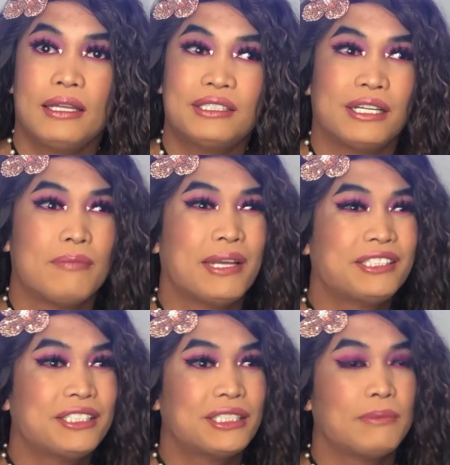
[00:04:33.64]
is that it makes
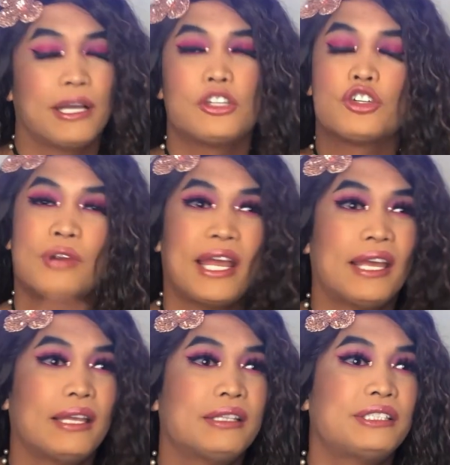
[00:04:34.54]
it seem like
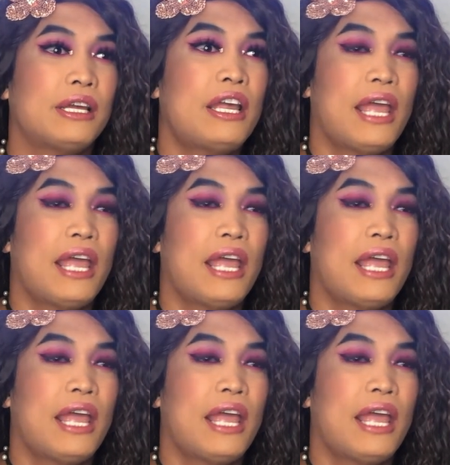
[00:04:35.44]
trans